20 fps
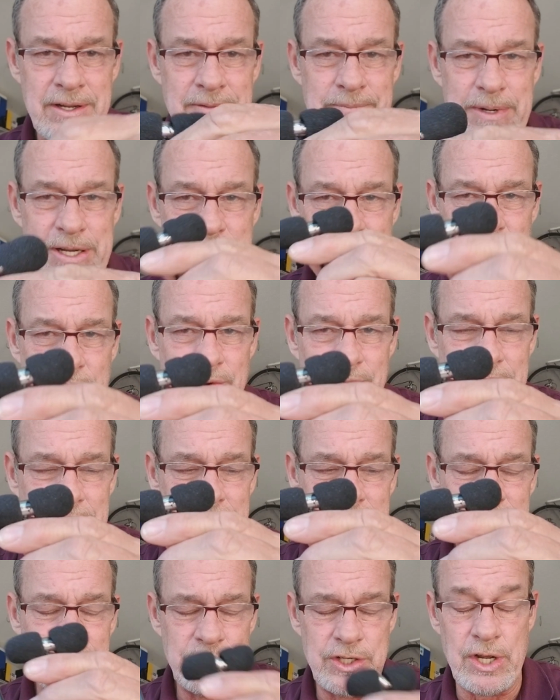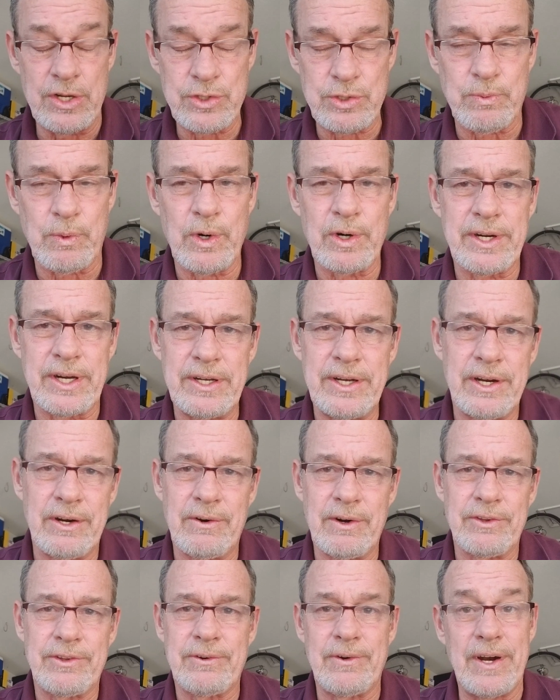my Sony does work in
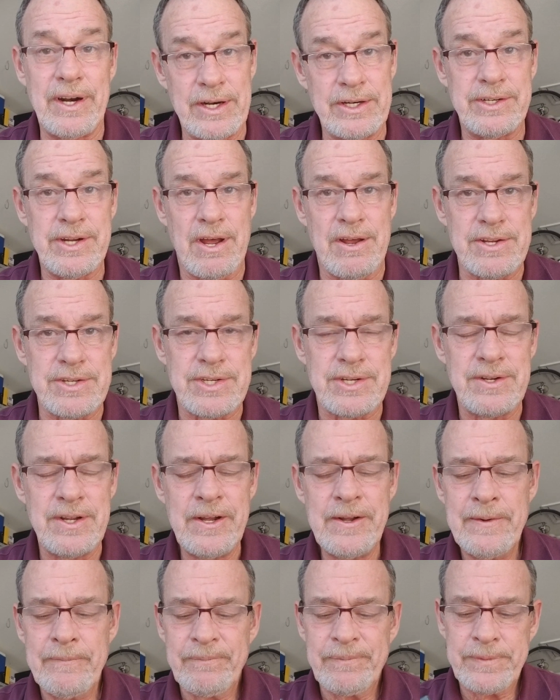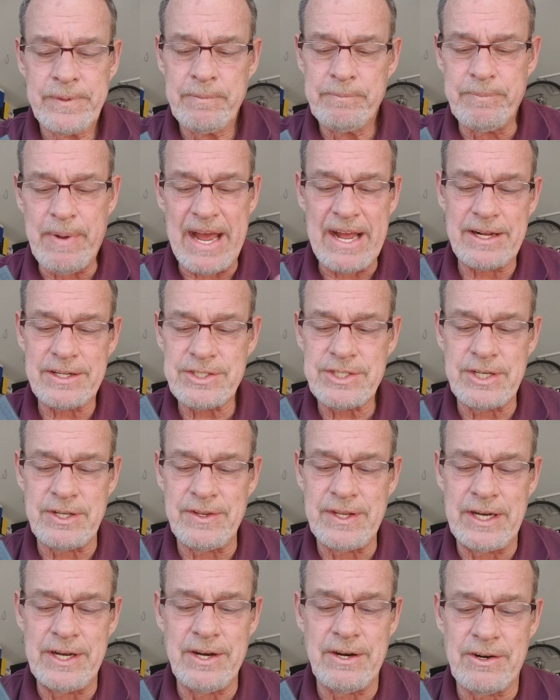Hero 3, and it does. Back to
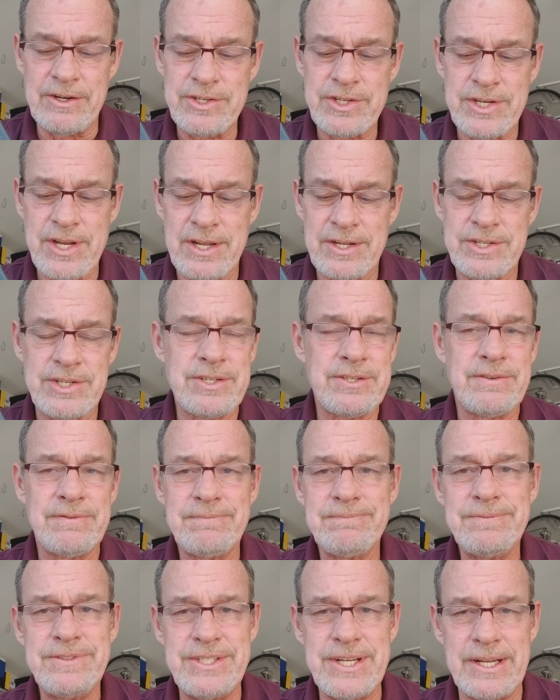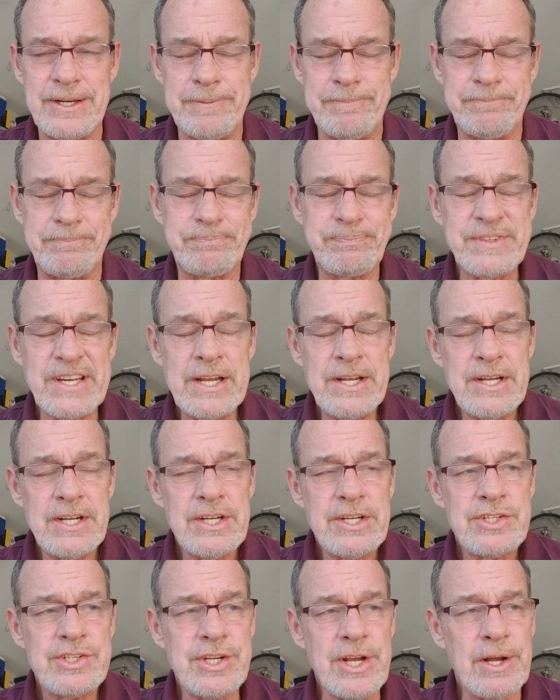the Hero 6, didn't.
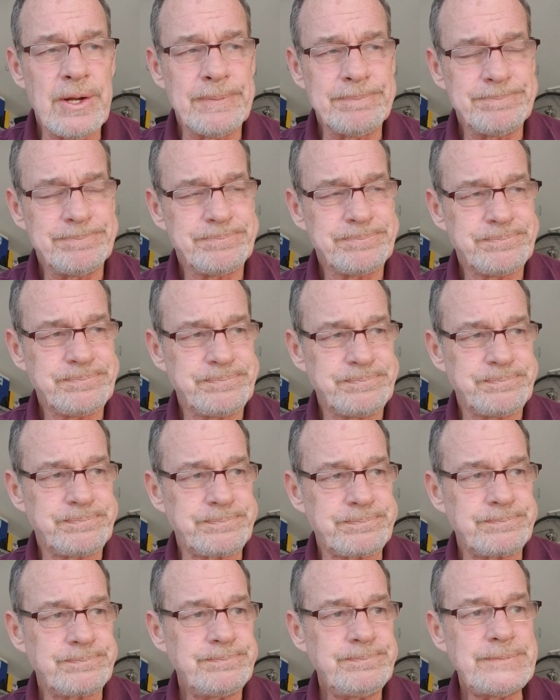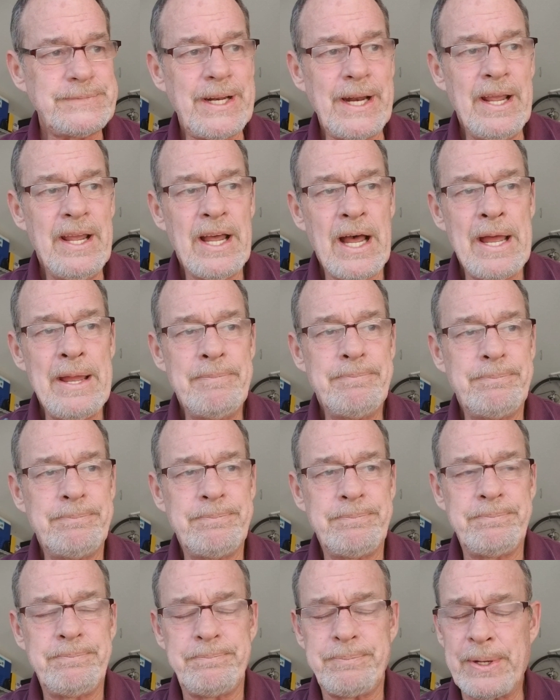So I
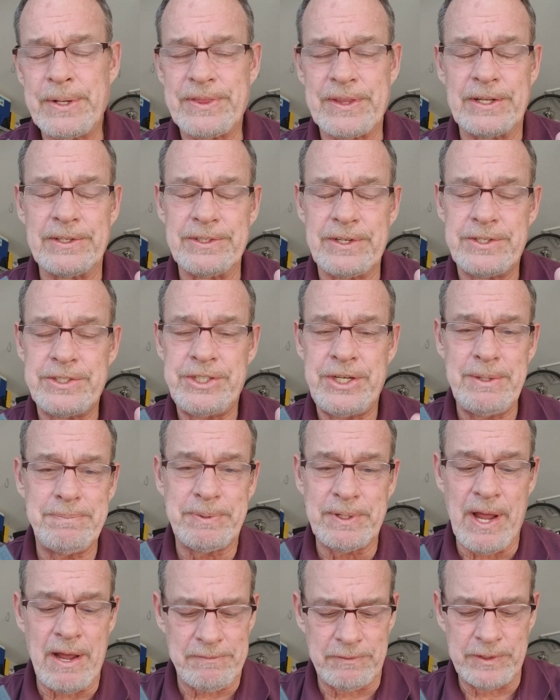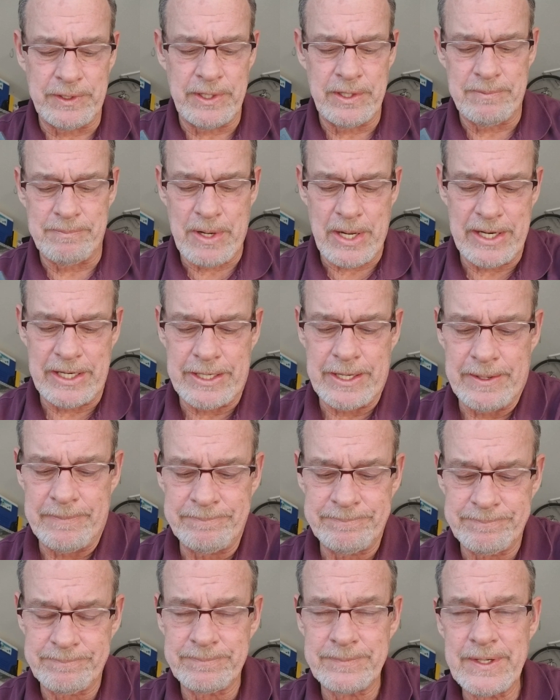put the cheap lavalier mic
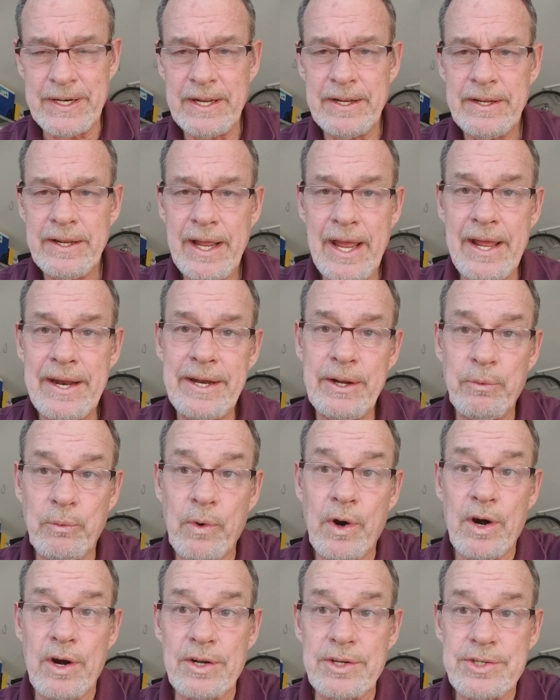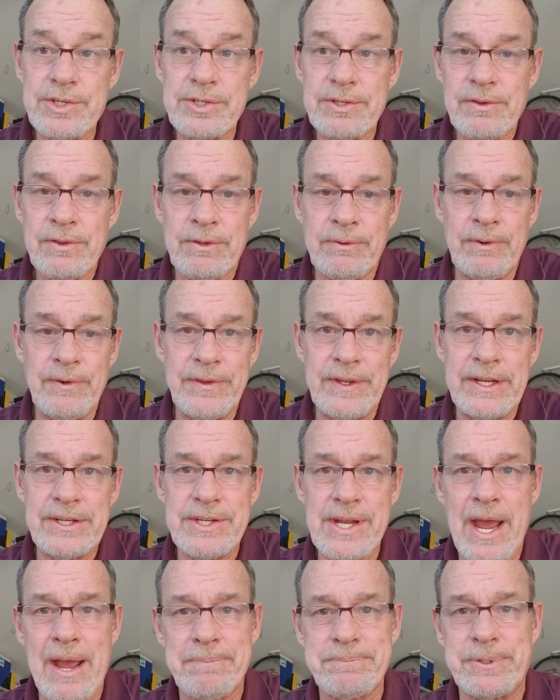in, and it works through the
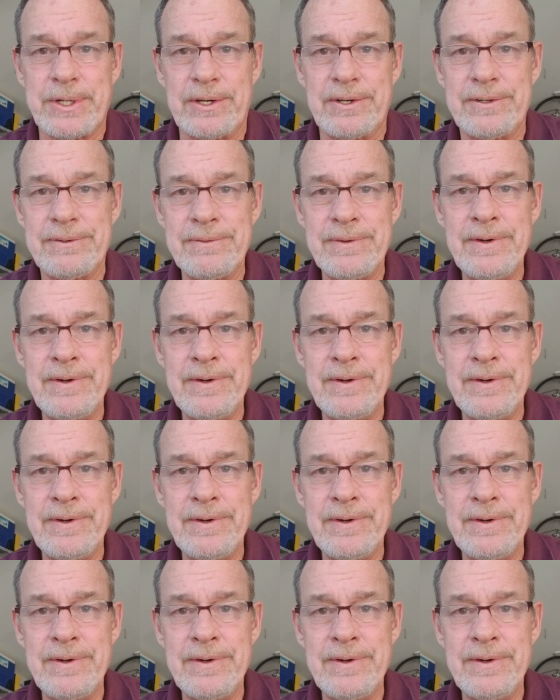adapter.